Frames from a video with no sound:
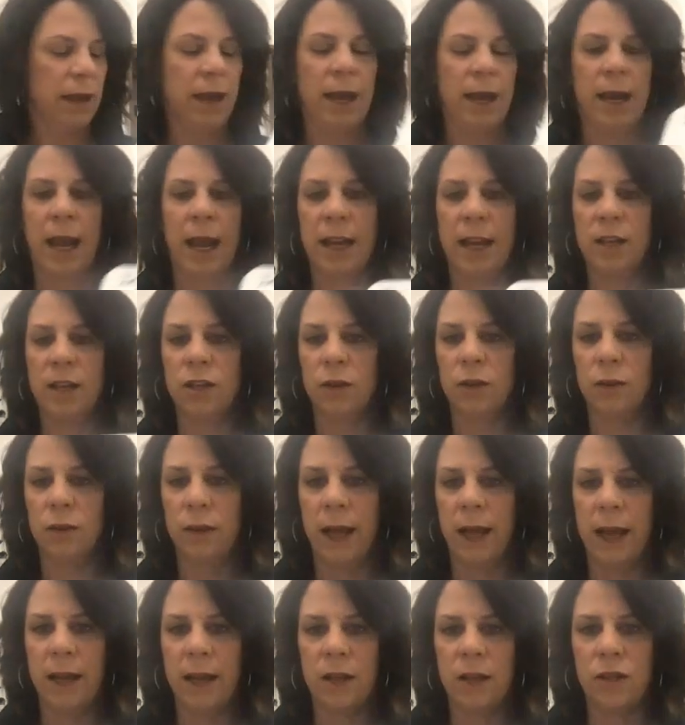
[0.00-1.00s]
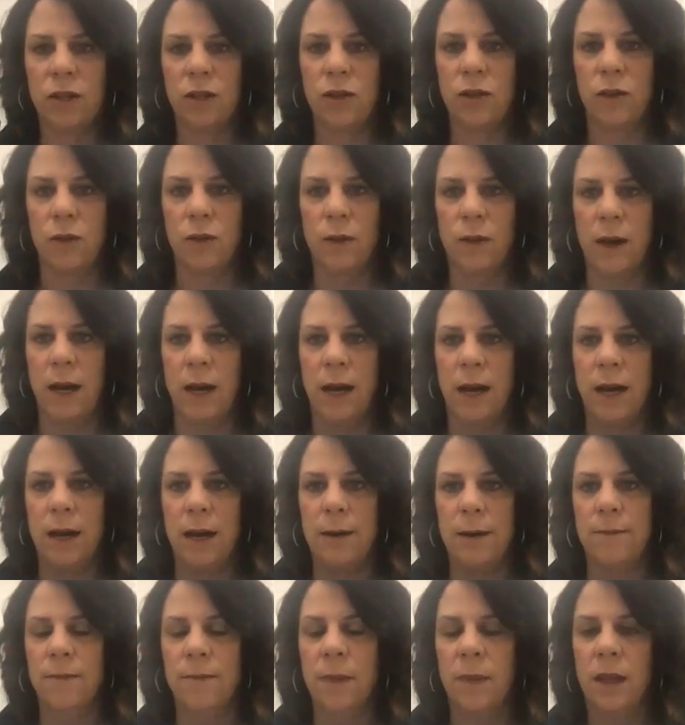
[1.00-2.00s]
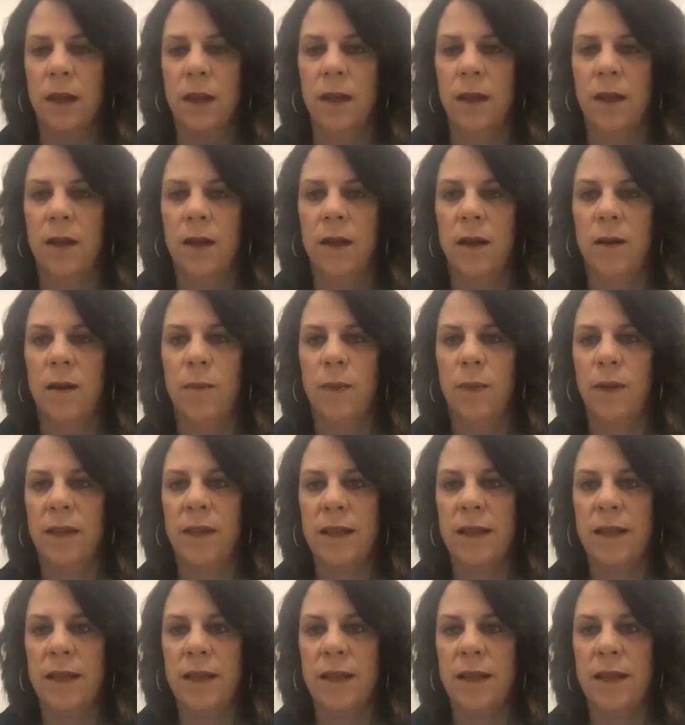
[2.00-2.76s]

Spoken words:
And I do like to put